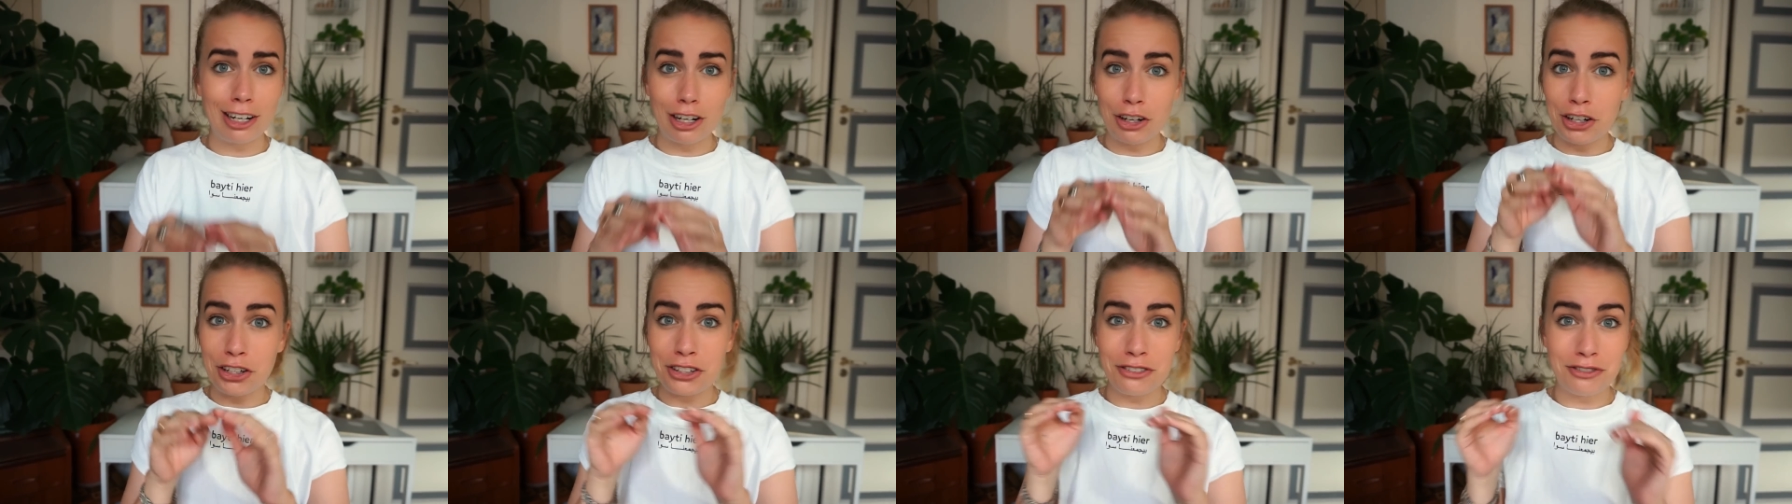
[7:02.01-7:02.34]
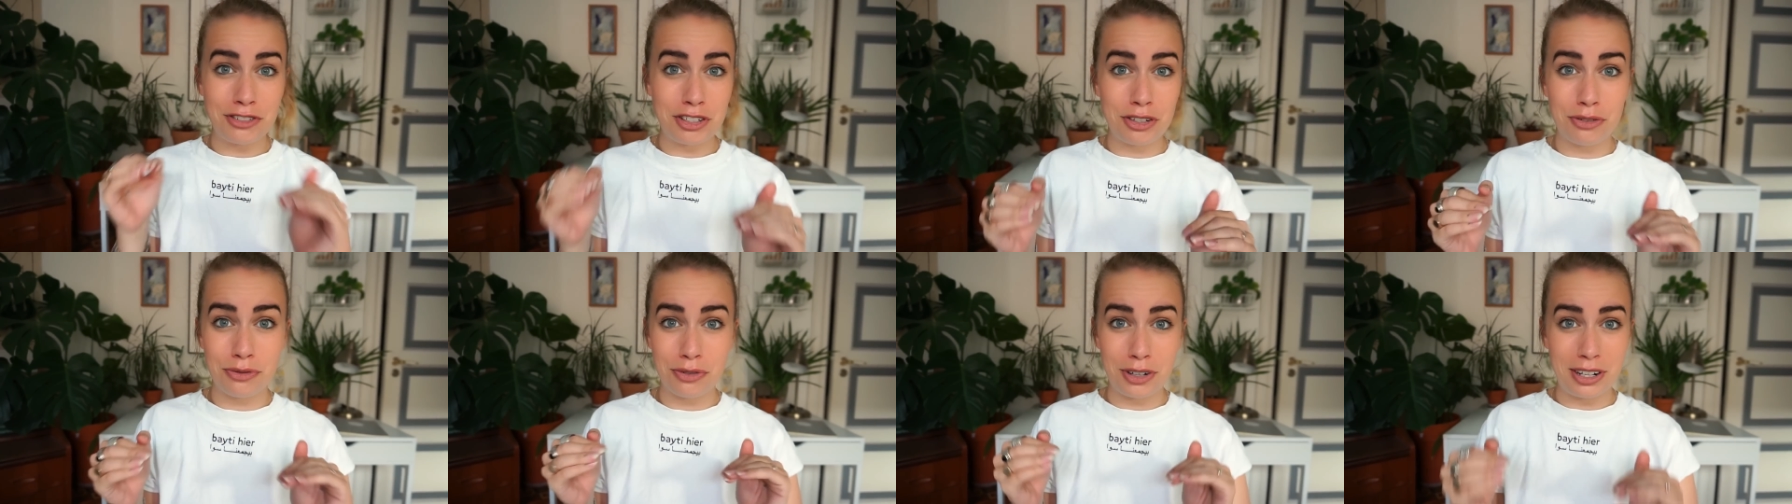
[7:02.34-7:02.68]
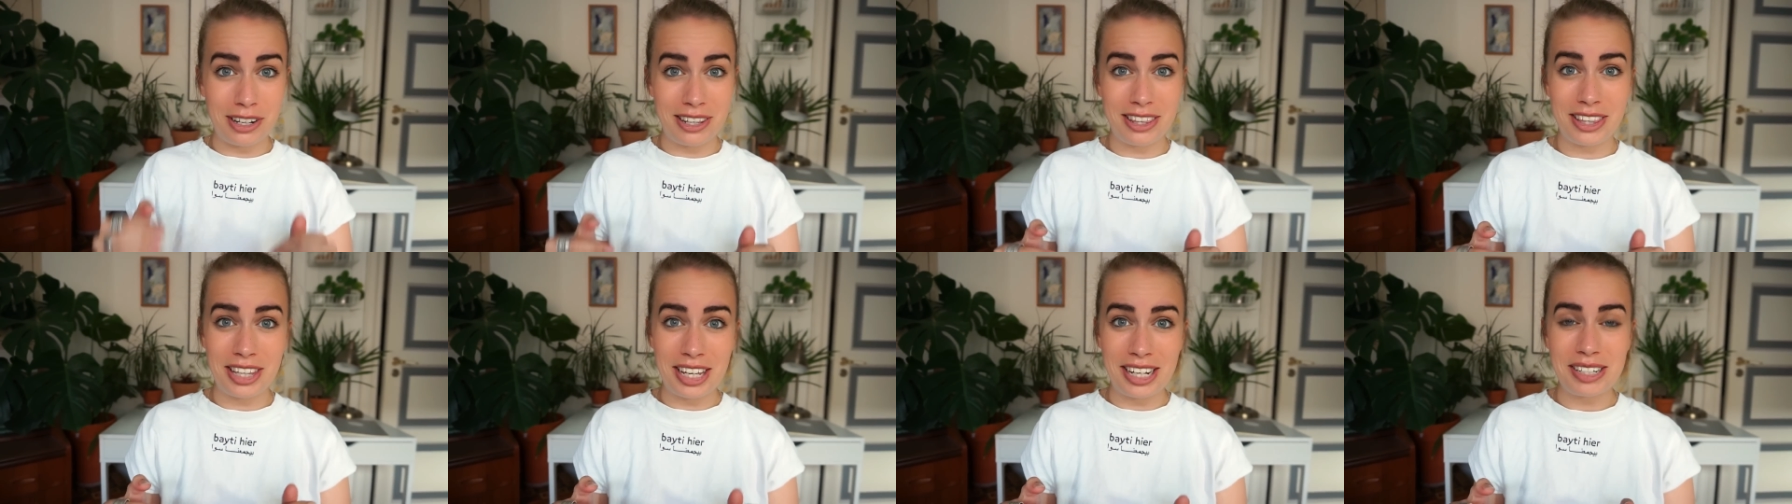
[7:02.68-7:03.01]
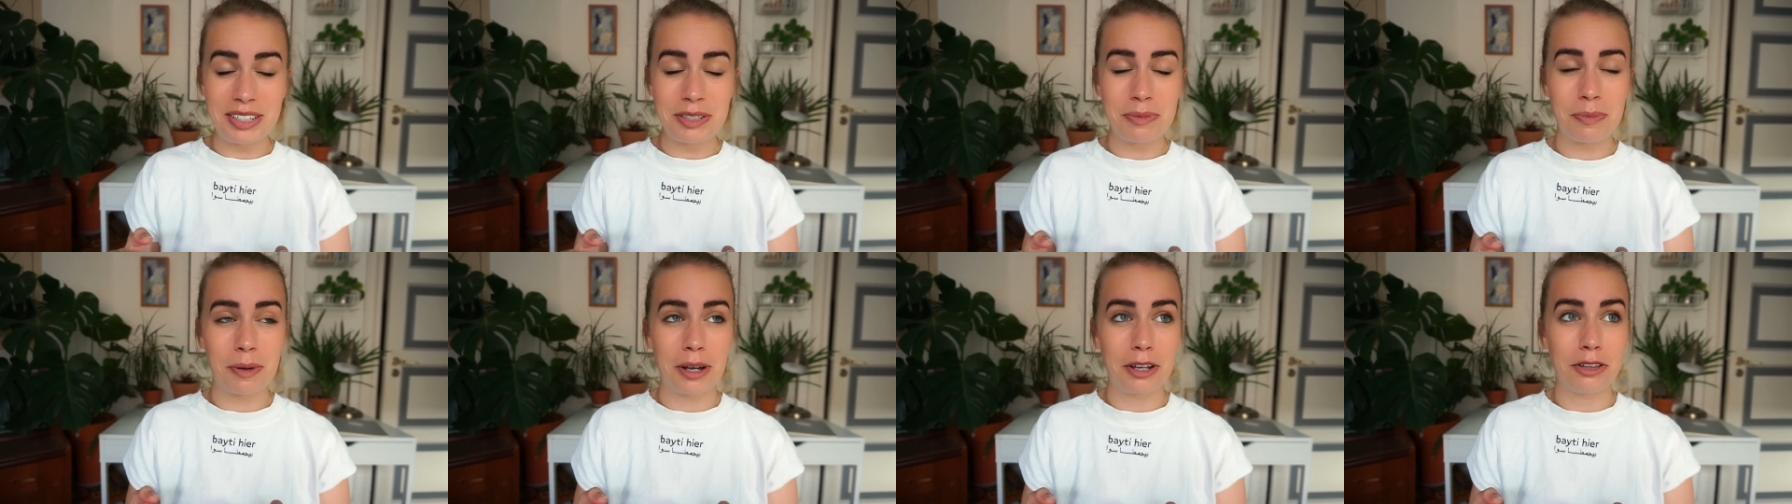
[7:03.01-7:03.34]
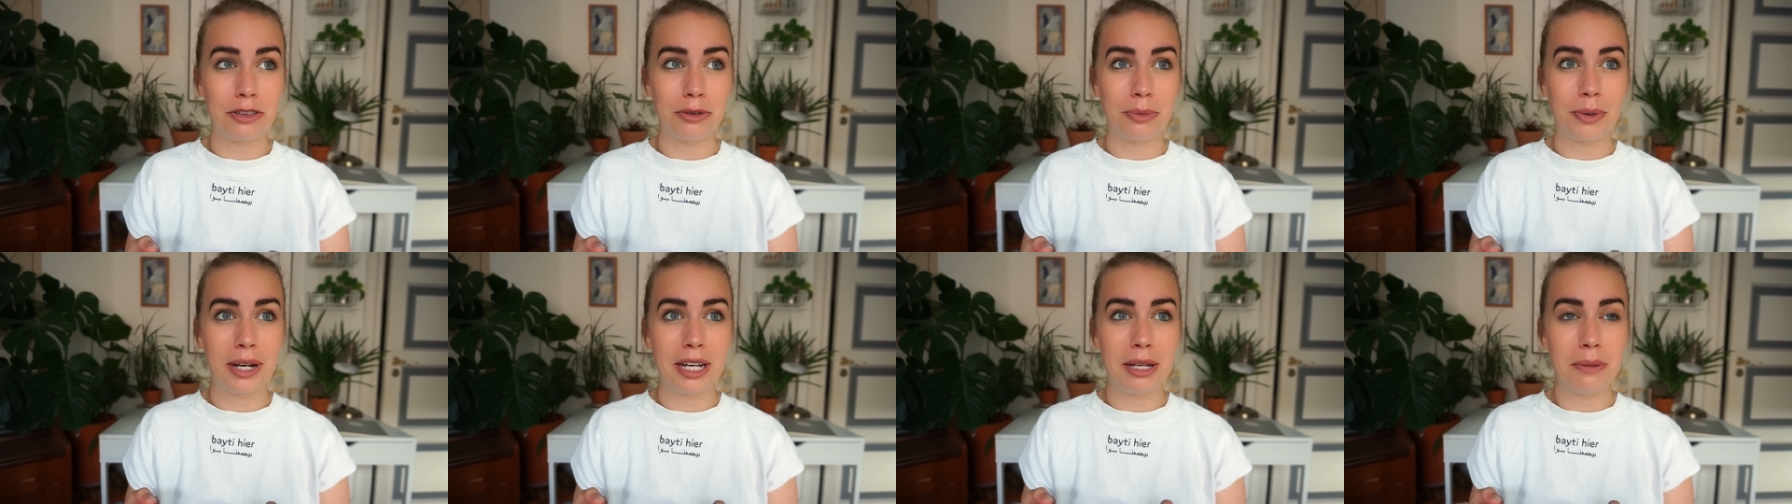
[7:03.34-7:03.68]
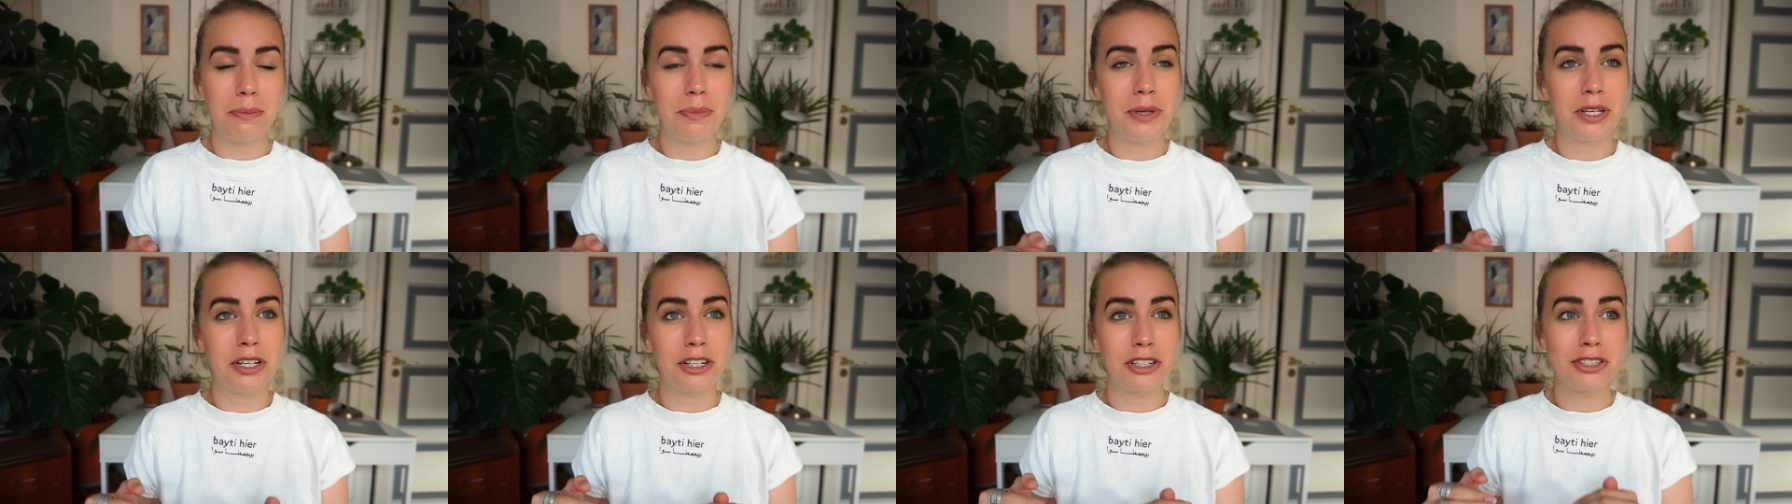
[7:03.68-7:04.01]
lot of different things, by the
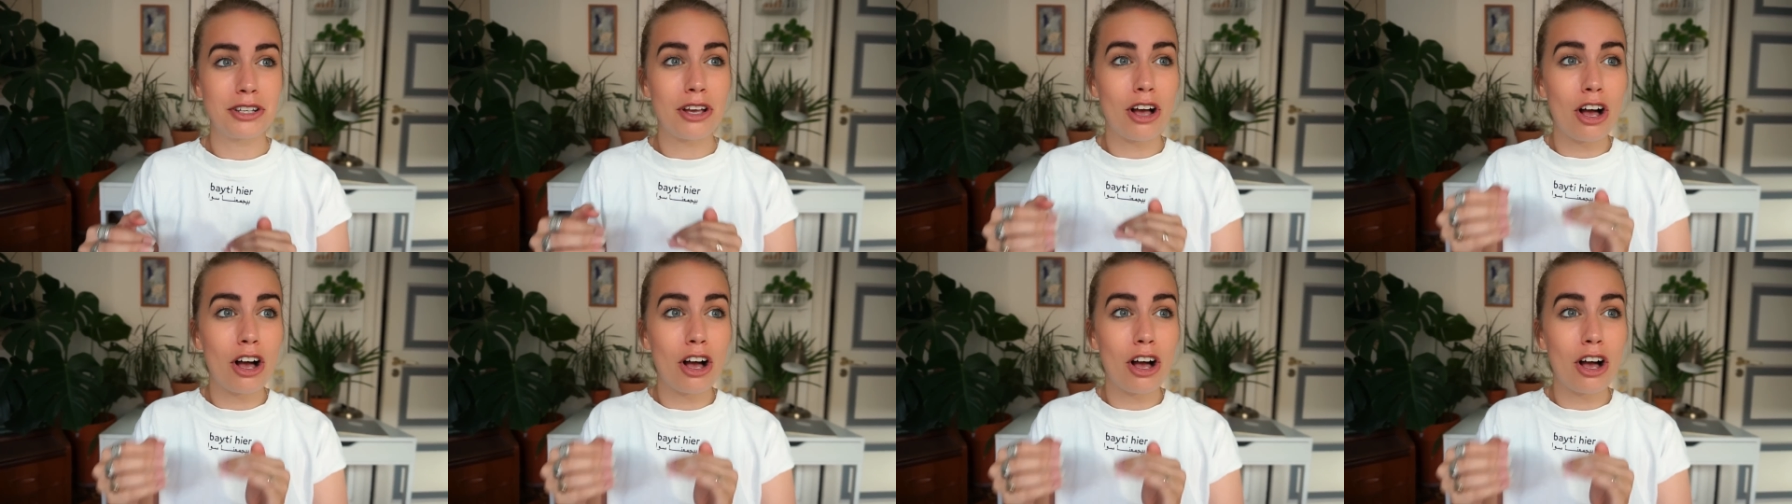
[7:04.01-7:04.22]
way, because